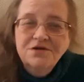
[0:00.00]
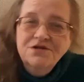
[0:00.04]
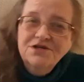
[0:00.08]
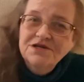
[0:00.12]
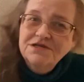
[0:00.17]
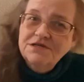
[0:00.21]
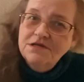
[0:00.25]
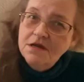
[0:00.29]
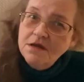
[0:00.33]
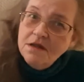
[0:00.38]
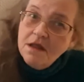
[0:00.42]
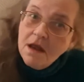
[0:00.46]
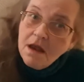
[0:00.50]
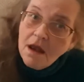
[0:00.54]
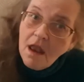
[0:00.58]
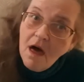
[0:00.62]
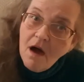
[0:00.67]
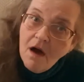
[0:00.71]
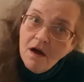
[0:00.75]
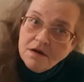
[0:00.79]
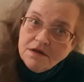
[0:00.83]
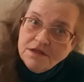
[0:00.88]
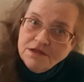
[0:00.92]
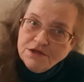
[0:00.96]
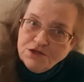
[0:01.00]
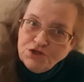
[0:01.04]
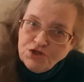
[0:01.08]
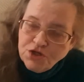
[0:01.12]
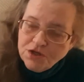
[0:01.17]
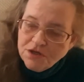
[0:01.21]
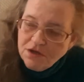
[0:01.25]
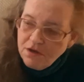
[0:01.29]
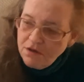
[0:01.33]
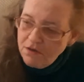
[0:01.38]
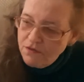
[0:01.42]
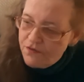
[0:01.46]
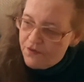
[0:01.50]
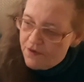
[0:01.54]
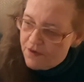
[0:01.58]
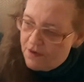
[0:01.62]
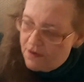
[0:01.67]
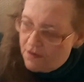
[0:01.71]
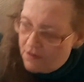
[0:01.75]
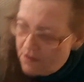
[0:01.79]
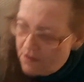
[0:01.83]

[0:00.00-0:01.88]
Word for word: just a little long in the tooth,